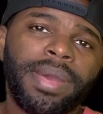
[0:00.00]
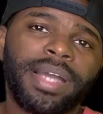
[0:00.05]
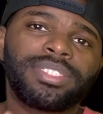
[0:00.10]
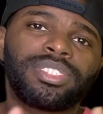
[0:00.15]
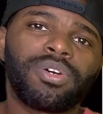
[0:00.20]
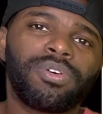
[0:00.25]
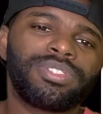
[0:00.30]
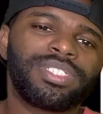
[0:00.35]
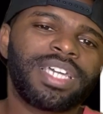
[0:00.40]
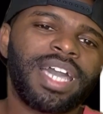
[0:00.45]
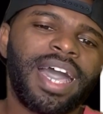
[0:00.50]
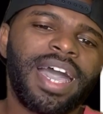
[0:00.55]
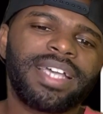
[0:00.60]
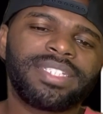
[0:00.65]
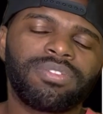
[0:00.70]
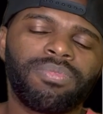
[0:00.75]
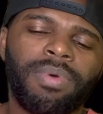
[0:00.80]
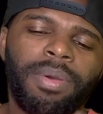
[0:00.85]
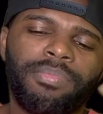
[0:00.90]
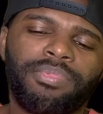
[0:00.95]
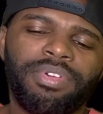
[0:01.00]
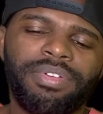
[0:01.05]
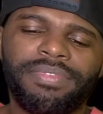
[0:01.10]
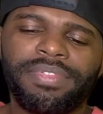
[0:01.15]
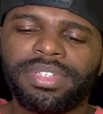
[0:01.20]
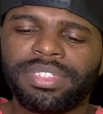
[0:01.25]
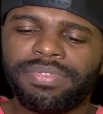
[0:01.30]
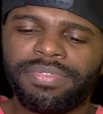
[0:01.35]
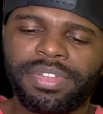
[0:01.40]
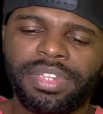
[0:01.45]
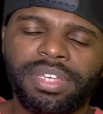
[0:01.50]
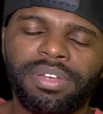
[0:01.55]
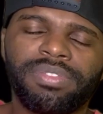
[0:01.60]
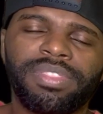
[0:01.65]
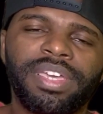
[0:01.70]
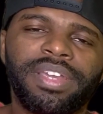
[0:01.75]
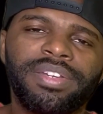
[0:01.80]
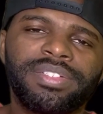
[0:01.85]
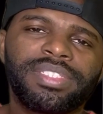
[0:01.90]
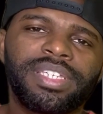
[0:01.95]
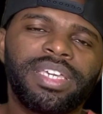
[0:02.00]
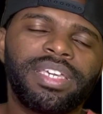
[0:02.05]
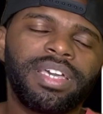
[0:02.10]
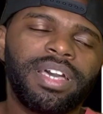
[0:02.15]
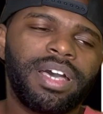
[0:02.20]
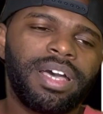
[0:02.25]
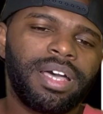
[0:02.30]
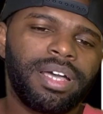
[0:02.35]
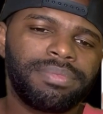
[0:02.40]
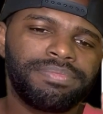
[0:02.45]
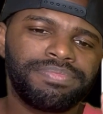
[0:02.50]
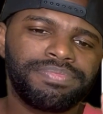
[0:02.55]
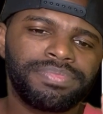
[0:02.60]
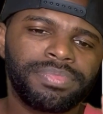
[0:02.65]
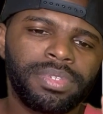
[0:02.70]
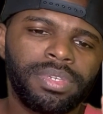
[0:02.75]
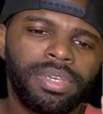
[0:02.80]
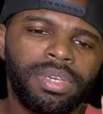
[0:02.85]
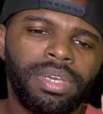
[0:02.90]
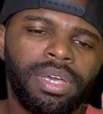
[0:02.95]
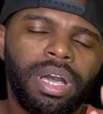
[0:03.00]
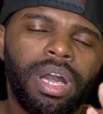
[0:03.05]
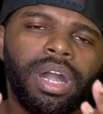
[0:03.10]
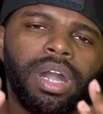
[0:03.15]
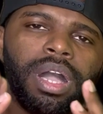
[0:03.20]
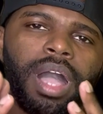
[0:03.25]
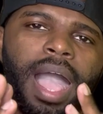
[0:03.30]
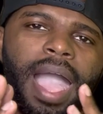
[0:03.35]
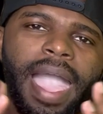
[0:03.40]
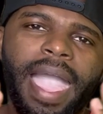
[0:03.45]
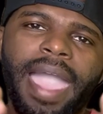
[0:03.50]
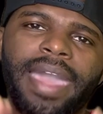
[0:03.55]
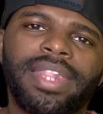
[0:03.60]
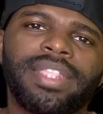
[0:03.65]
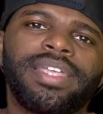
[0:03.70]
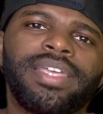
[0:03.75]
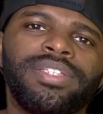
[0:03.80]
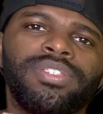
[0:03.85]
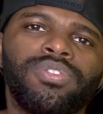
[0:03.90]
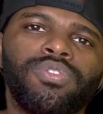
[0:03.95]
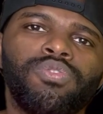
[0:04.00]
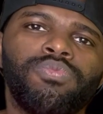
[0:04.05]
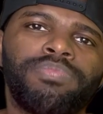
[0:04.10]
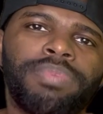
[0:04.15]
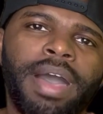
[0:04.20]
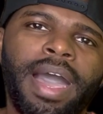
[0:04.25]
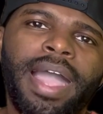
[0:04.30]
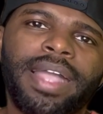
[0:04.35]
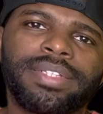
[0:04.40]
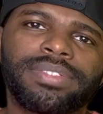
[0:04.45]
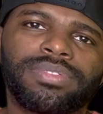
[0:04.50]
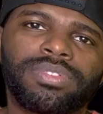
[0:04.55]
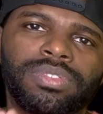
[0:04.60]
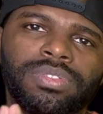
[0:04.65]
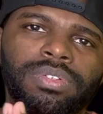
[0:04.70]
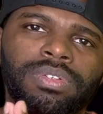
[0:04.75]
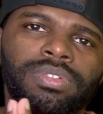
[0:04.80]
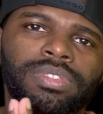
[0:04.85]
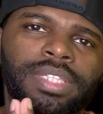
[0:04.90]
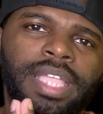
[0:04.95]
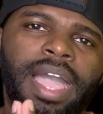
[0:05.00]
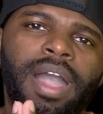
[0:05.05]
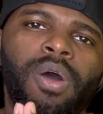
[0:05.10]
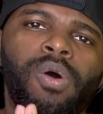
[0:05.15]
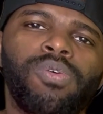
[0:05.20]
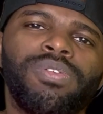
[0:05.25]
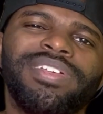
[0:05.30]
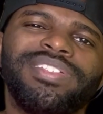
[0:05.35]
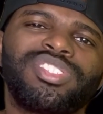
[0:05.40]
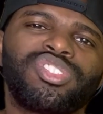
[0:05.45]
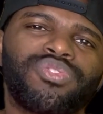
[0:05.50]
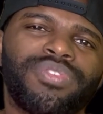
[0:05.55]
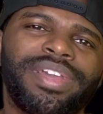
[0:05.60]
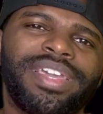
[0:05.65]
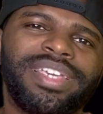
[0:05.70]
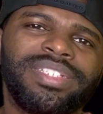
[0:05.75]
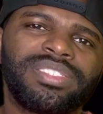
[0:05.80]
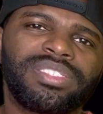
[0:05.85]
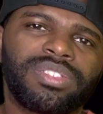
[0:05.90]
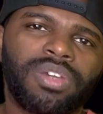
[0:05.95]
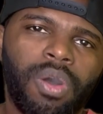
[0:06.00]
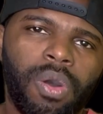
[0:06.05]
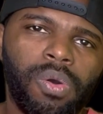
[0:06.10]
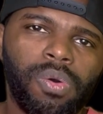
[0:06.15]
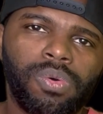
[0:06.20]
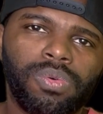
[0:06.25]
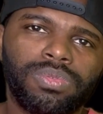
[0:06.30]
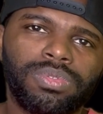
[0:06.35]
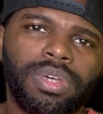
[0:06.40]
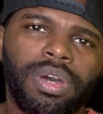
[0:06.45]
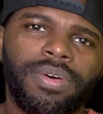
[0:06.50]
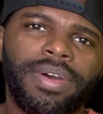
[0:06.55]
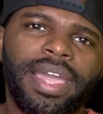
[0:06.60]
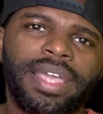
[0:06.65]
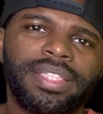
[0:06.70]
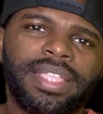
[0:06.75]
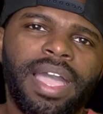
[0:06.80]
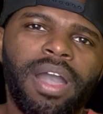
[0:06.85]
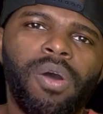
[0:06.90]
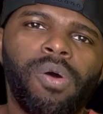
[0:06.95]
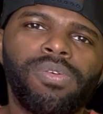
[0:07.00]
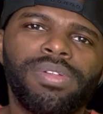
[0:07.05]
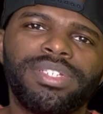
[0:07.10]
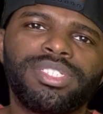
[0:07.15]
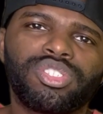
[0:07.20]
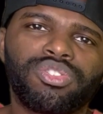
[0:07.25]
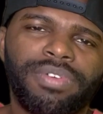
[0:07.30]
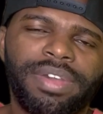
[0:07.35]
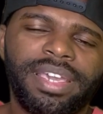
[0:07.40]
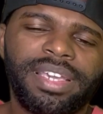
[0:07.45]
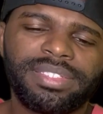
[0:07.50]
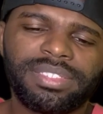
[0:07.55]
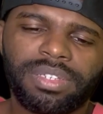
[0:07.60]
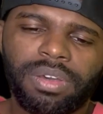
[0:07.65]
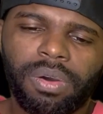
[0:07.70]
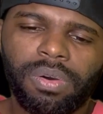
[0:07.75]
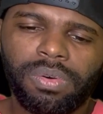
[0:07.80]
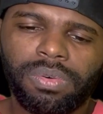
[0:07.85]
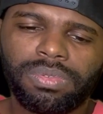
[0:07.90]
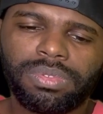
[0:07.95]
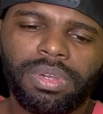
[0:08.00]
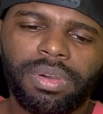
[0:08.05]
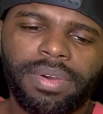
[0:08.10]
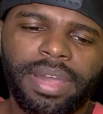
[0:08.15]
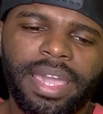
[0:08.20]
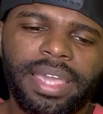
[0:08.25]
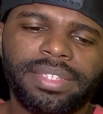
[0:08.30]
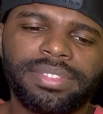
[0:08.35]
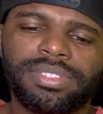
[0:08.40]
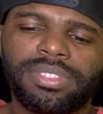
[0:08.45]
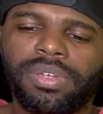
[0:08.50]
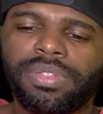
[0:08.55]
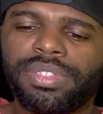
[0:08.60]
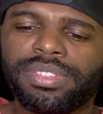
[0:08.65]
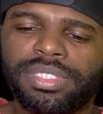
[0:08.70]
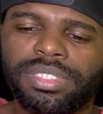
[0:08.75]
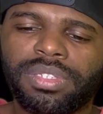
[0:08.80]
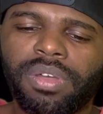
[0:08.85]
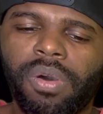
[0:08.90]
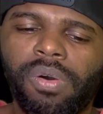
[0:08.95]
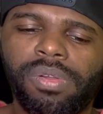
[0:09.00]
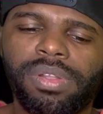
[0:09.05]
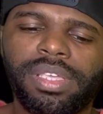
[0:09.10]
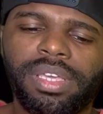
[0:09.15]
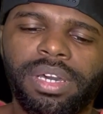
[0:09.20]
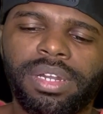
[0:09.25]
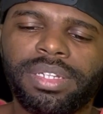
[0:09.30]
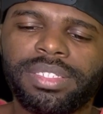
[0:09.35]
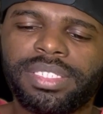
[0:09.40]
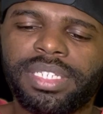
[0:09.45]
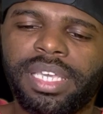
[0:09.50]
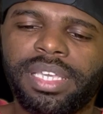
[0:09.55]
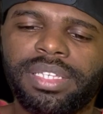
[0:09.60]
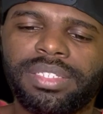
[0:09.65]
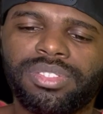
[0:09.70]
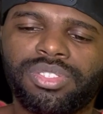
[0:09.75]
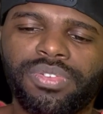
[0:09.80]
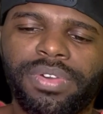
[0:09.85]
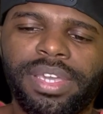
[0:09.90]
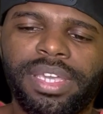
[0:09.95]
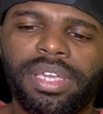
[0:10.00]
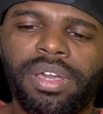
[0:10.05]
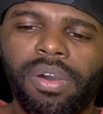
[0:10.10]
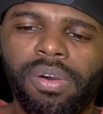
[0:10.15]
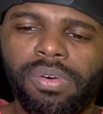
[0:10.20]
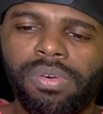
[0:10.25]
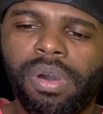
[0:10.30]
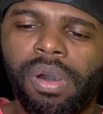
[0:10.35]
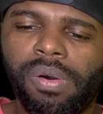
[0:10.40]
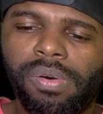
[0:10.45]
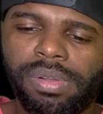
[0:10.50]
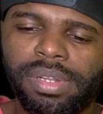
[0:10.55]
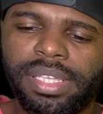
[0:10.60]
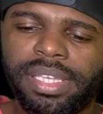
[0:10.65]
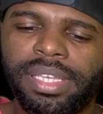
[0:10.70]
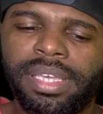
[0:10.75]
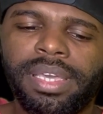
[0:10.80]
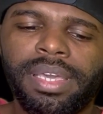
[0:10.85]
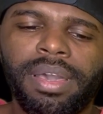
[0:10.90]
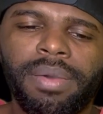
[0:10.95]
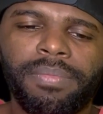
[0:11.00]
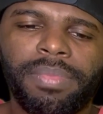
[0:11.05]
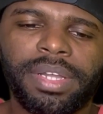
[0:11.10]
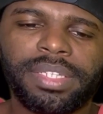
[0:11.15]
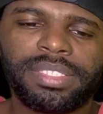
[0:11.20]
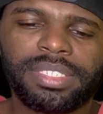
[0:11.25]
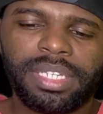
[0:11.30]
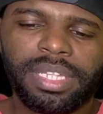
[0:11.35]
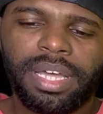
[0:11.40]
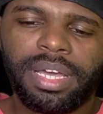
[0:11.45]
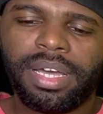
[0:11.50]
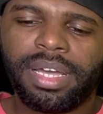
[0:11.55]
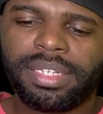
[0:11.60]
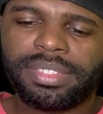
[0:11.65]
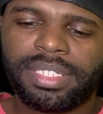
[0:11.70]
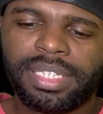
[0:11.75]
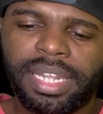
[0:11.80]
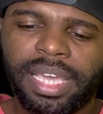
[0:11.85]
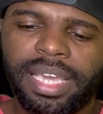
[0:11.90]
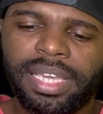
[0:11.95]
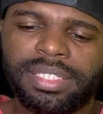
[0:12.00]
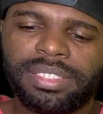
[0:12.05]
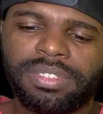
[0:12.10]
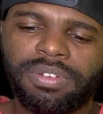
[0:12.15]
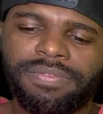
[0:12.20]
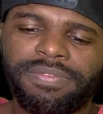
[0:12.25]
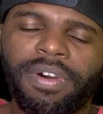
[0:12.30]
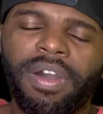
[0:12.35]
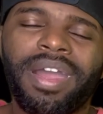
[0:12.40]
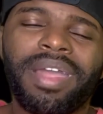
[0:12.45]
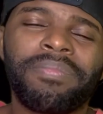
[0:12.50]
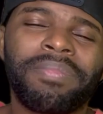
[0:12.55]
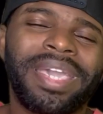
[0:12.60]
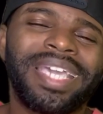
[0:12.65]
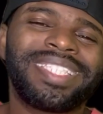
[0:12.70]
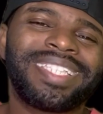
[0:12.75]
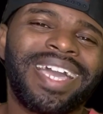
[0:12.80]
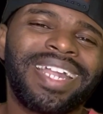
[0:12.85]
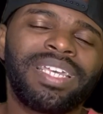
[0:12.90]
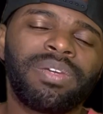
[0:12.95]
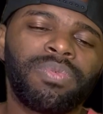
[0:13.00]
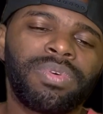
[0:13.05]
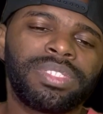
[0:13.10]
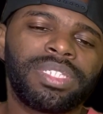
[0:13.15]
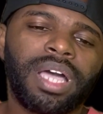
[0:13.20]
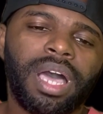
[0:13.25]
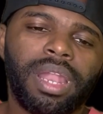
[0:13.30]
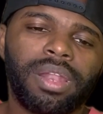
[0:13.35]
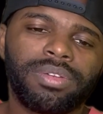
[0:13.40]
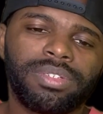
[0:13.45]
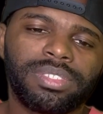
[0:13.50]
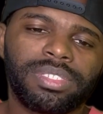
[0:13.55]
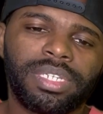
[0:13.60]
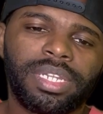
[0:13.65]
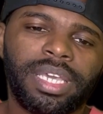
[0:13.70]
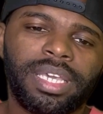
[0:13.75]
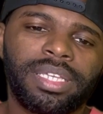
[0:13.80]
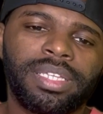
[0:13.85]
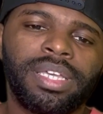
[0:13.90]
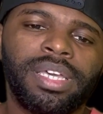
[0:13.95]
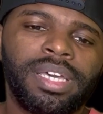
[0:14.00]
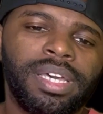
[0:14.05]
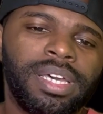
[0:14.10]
I told you guys on my previous video, there's I added a new bot that only trades gold, all right? That only trades gold, all right? So this is only gonna trade gold only, but today so far it made $91 today.